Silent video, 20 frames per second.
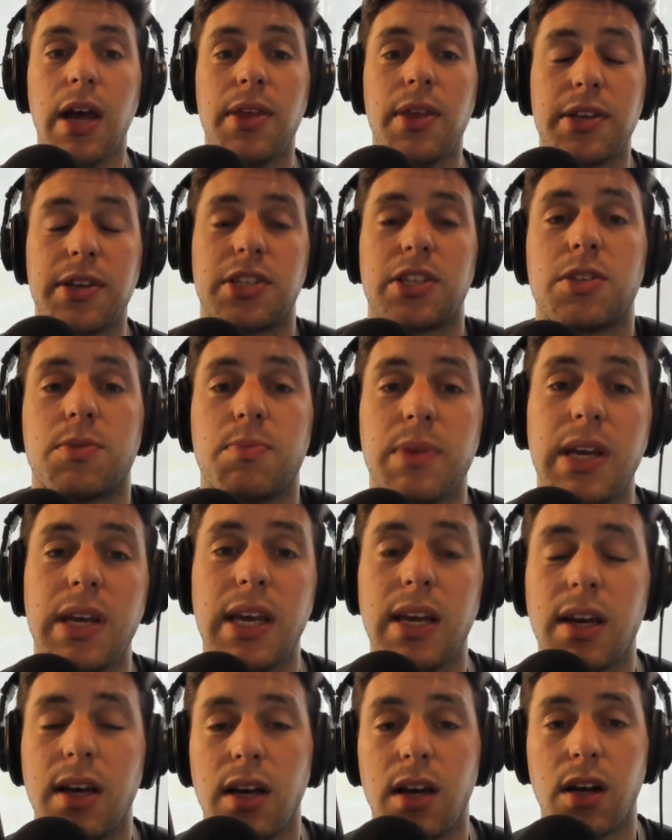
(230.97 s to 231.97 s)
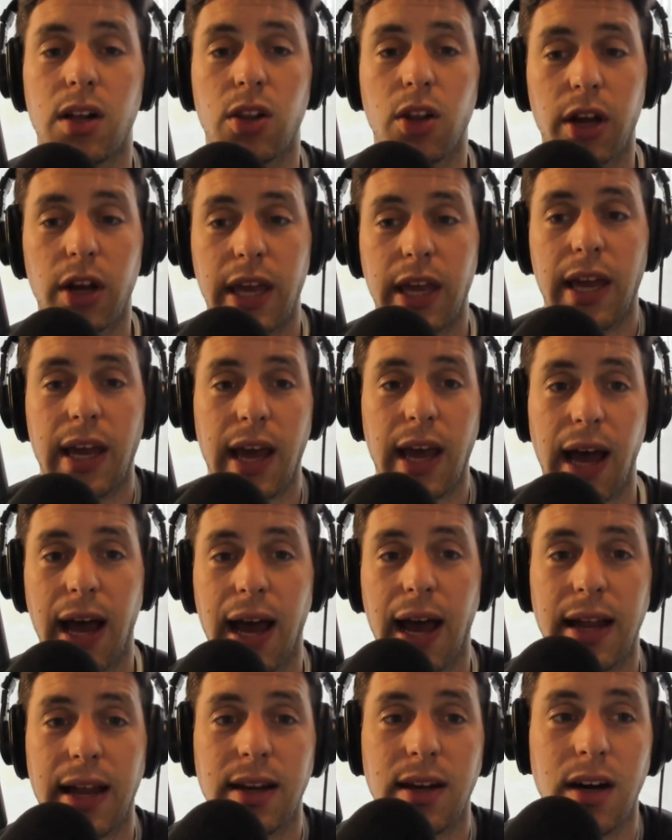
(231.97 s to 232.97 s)
This is me looking
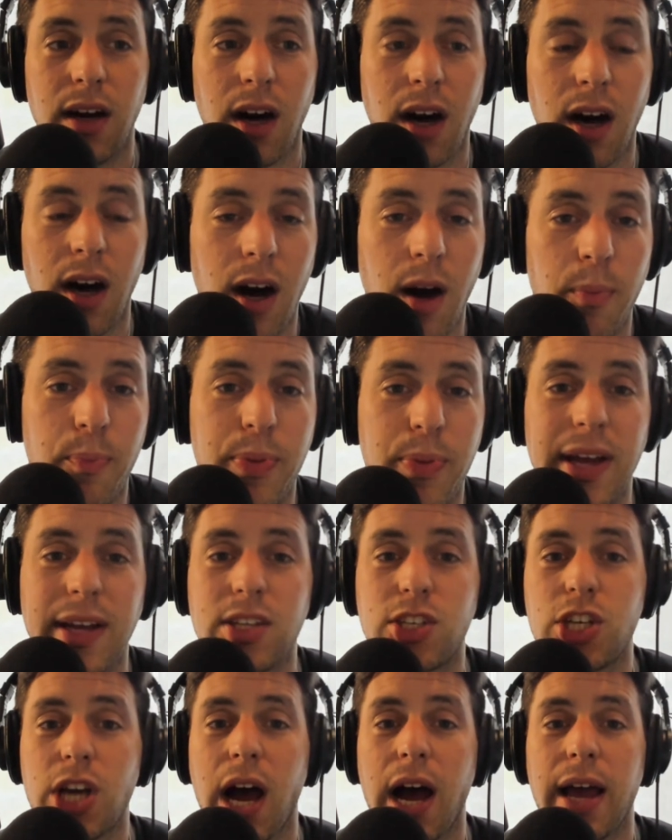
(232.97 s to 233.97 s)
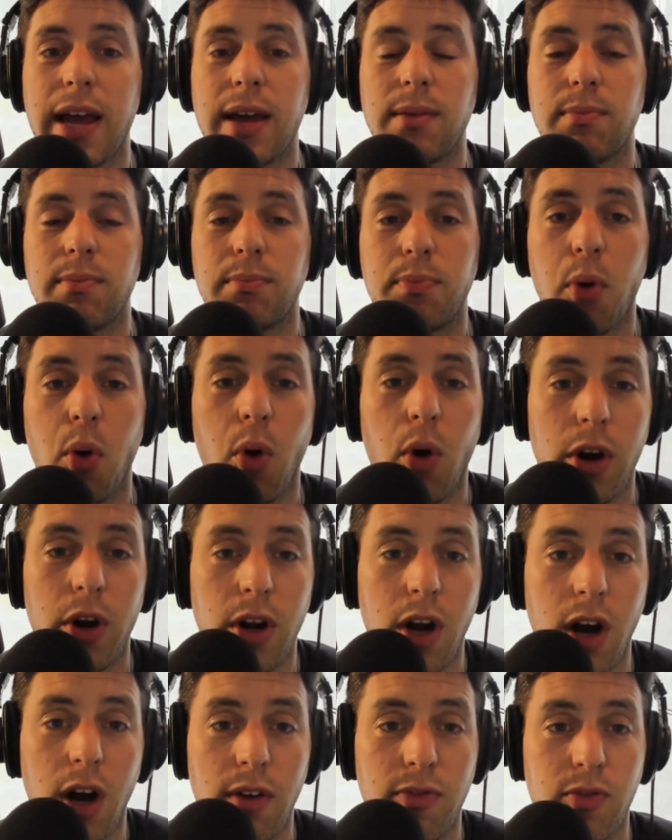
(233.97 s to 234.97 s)
at a big, giant
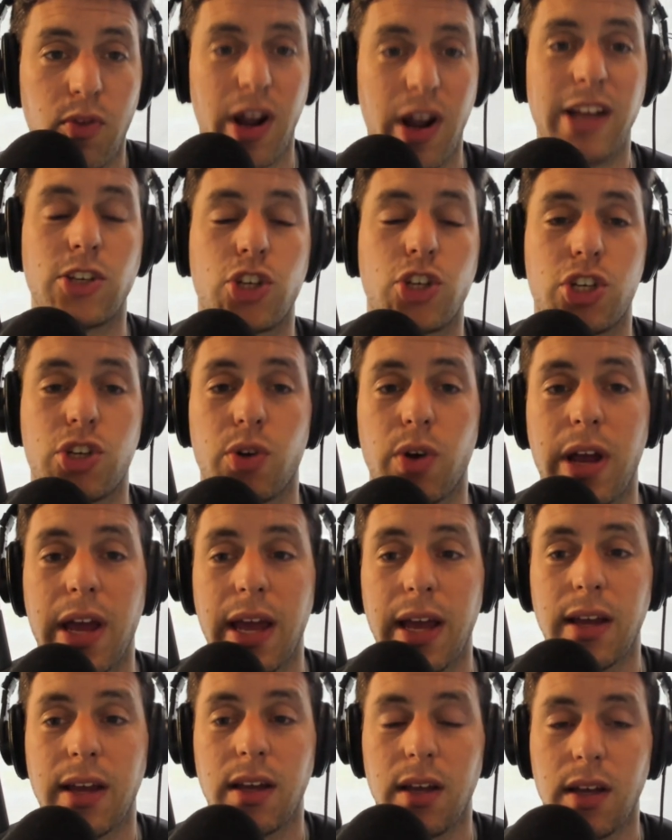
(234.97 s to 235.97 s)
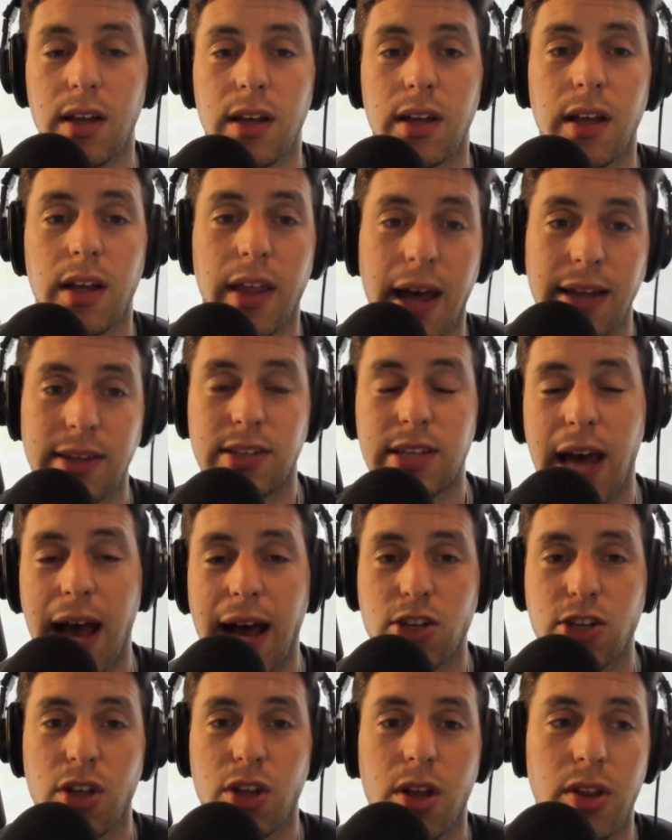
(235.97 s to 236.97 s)
board of red string that's
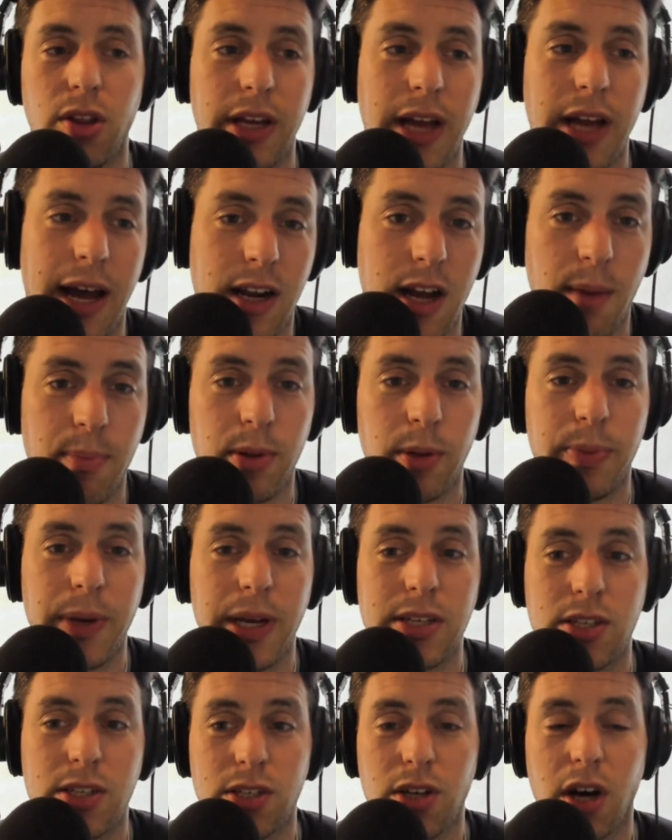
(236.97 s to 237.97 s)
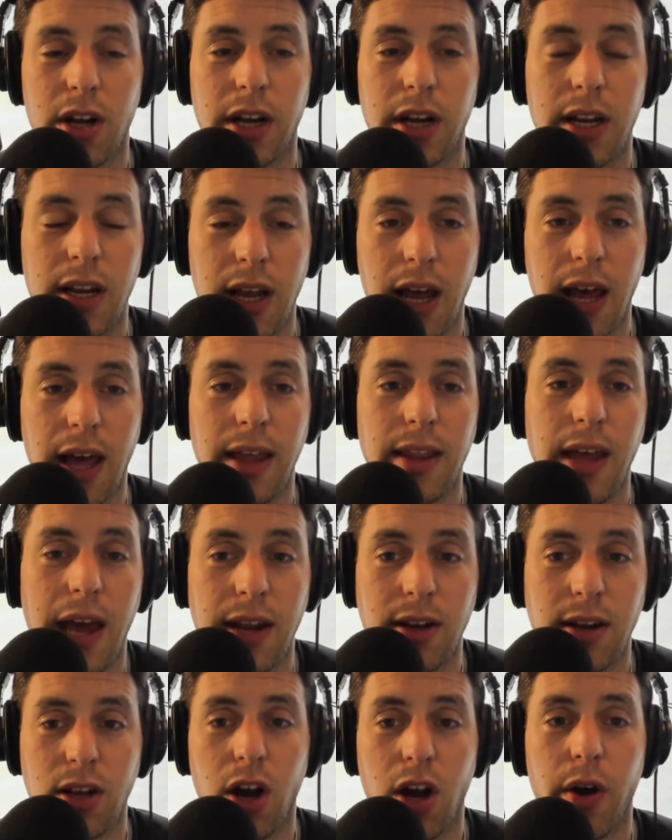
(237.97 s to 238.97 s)
actually only got a couple of pieces on it
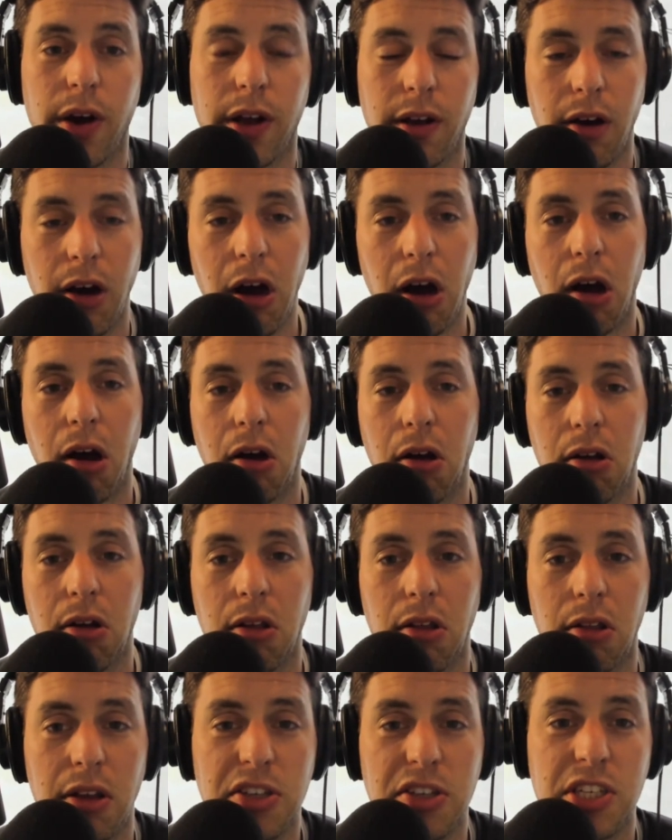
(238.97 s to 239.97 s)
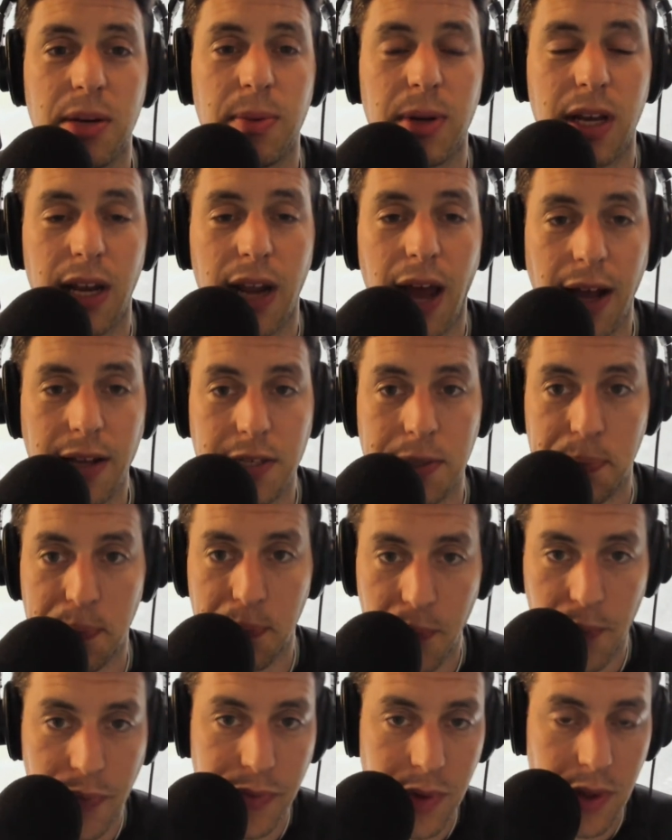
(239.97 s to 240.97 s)
and going, huh, they seem to connect.
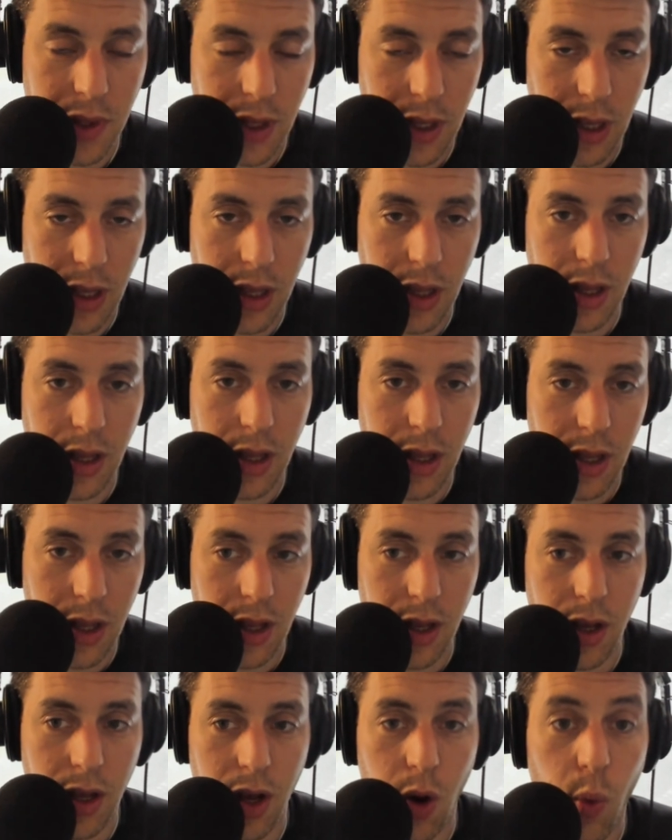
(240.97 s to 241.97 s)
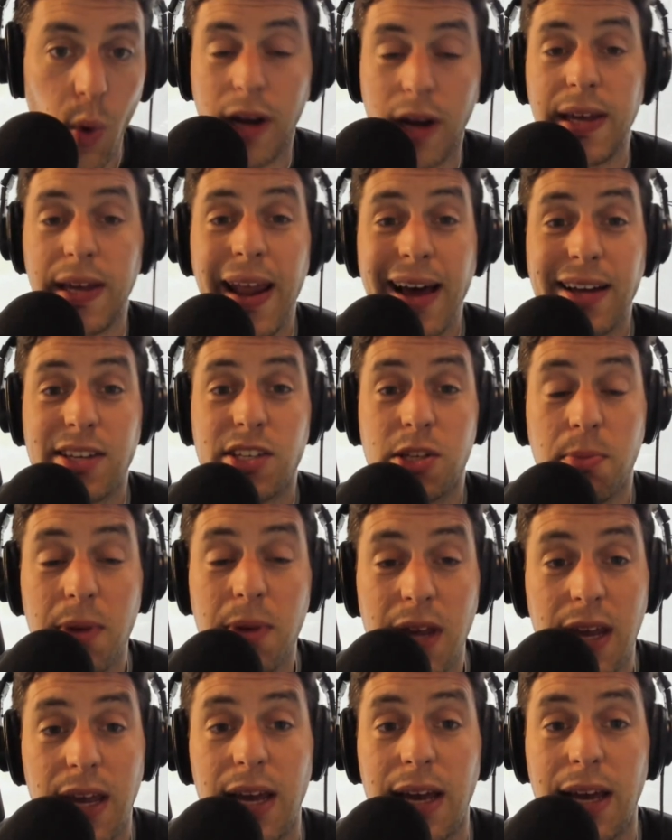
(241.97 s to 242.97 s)
What connects to me